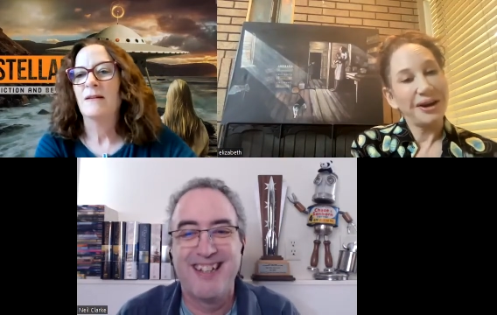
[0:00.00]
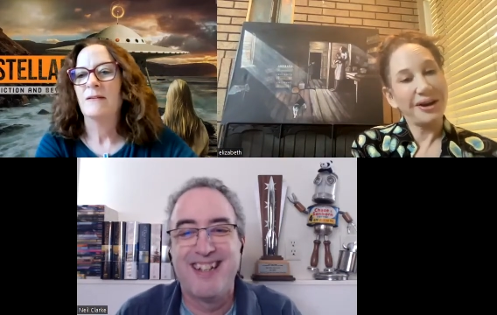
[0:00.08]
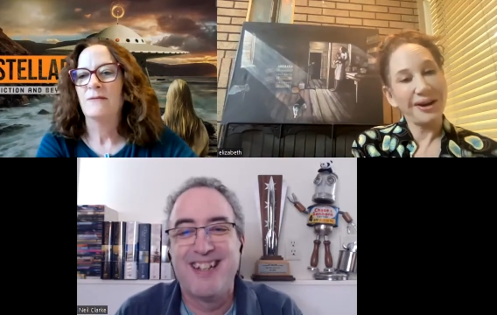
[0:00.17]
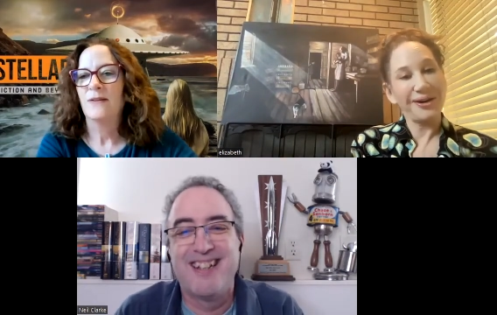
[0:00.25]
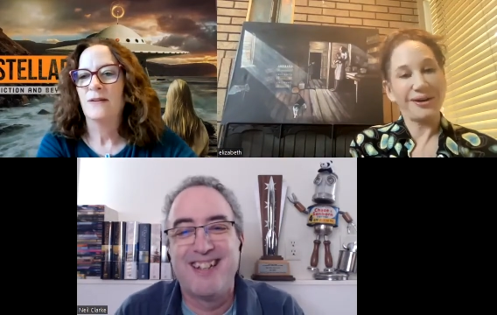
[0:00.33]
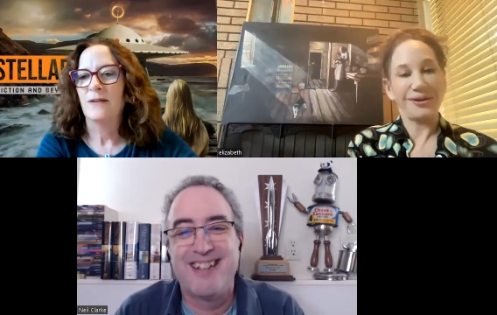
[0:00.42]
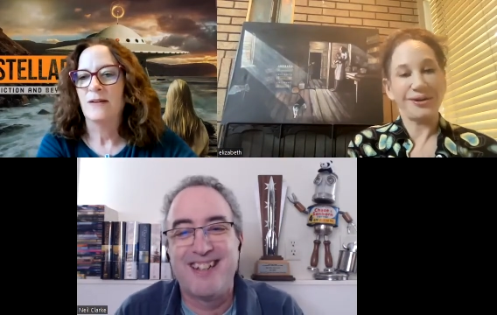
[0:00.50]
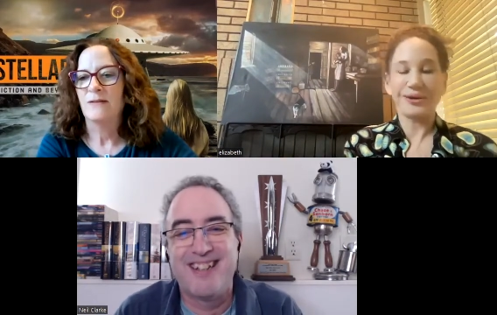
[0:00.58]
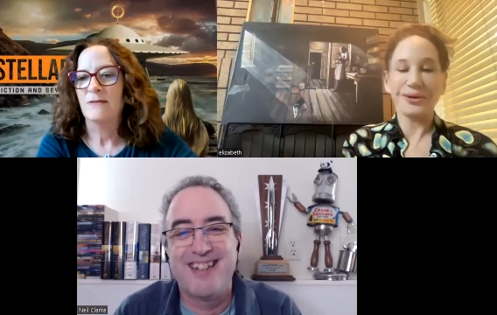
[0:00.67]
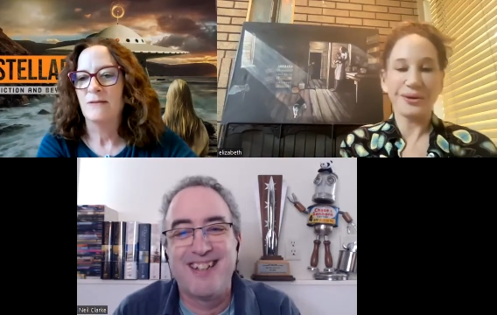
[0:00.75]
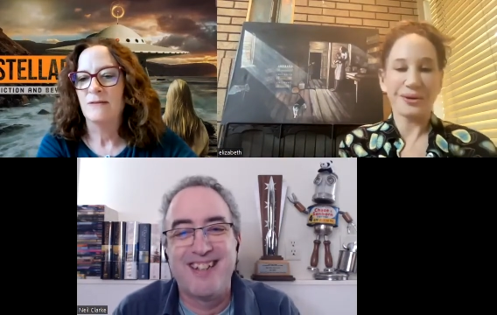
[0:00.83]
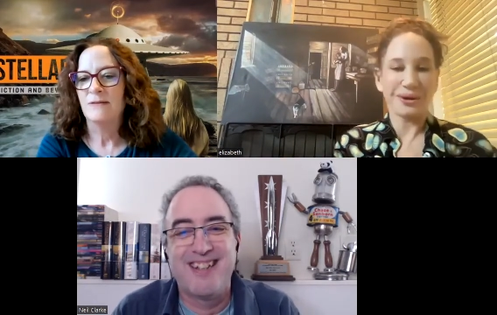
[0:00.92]
Speaker 1: oh,
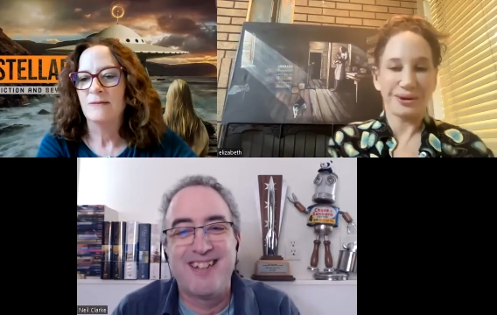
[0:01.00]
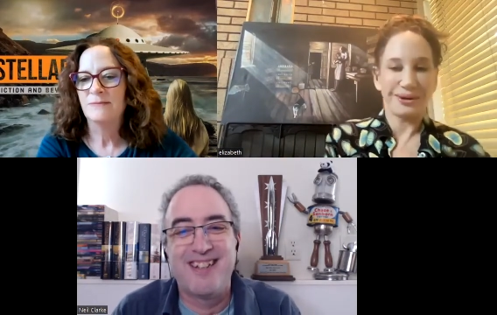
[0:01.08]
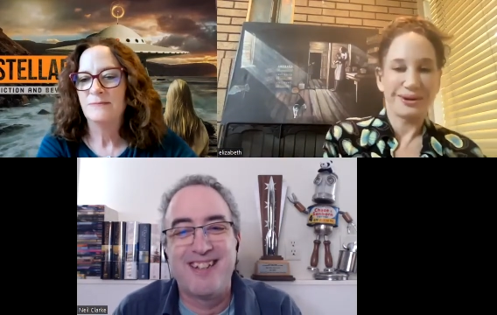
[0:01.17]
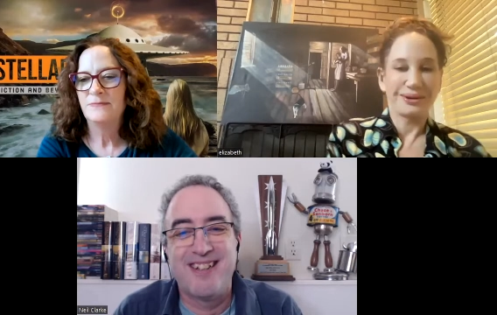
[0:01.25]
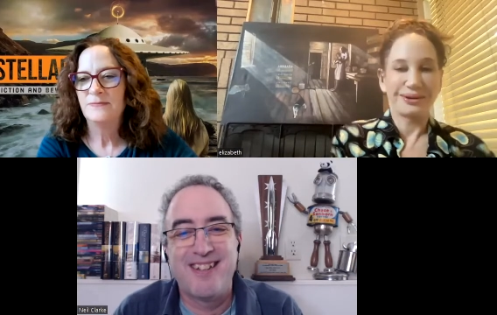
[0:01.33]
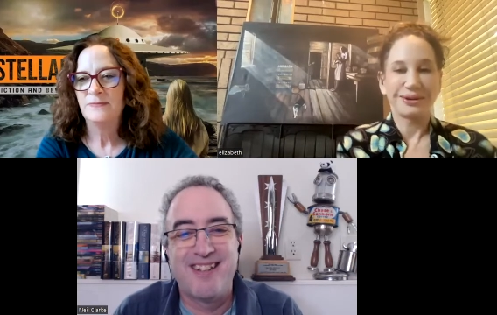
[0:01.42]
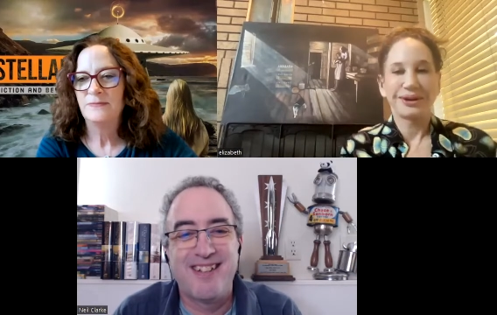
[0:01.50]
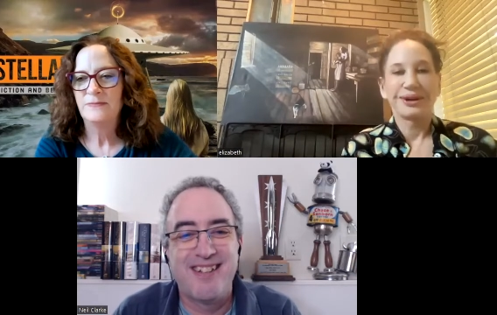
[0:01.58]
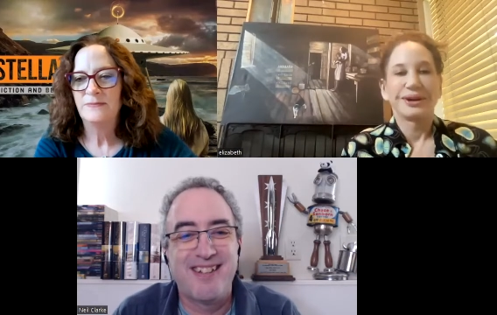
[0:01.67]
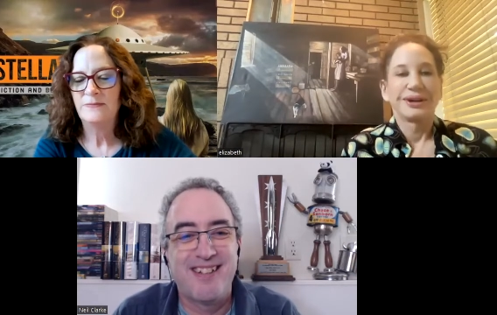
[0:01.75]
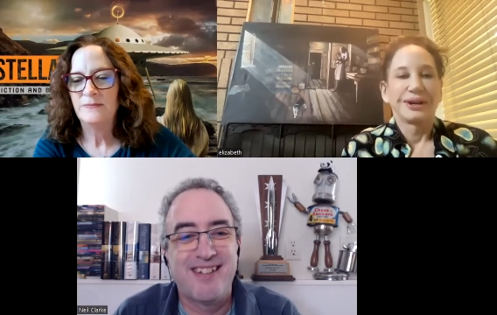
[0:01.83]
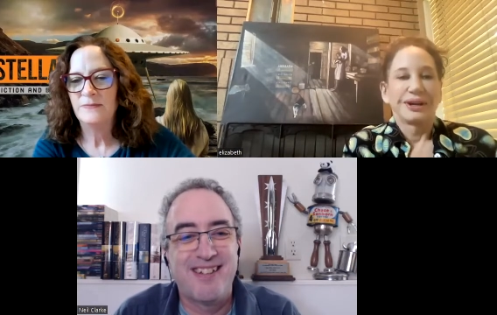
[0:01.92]
cool.
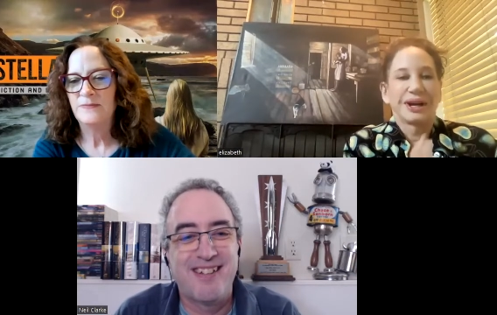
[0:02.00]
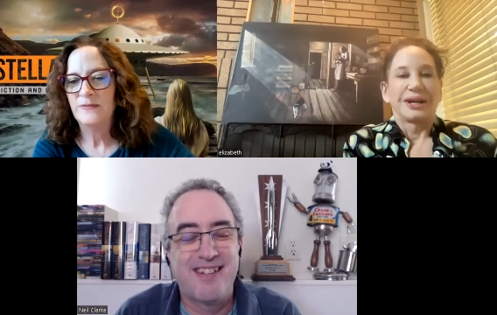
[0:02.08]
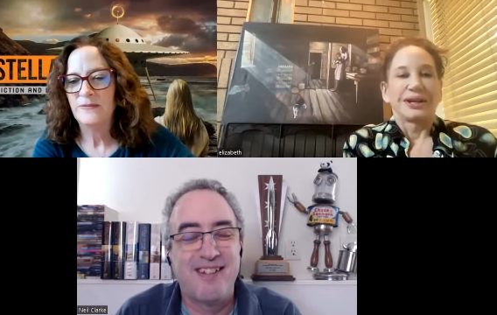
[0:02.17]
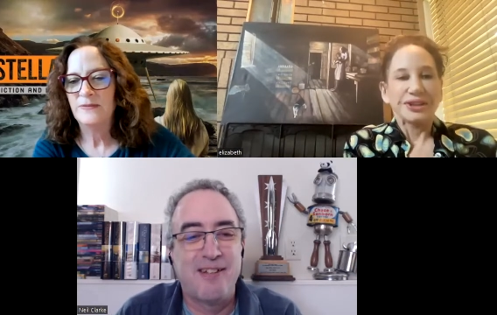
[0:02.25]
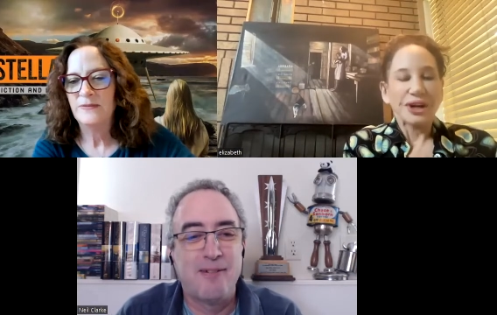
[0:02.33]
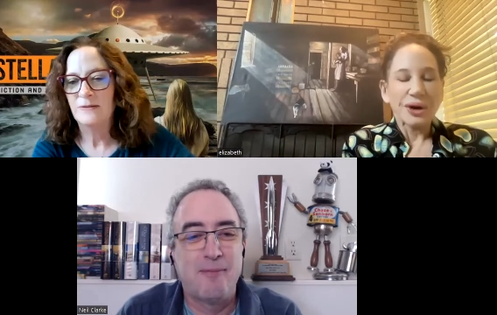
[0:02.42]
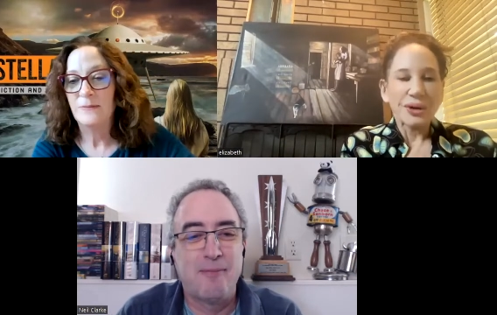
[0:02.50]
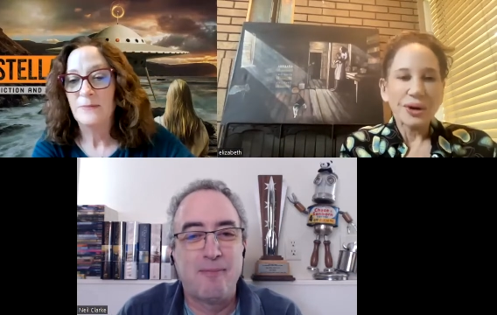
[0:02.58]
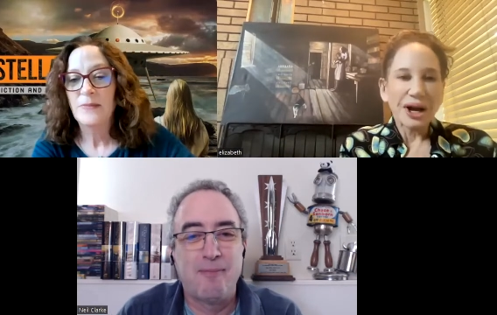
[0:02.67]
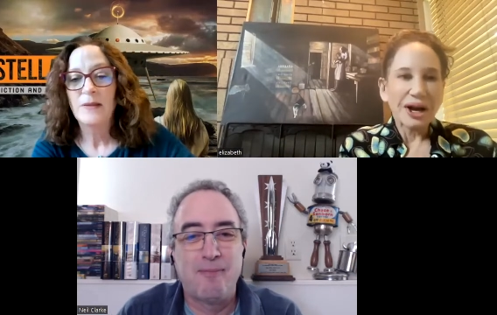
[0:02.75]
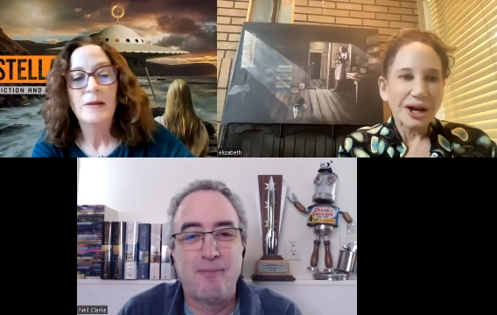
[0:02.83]
So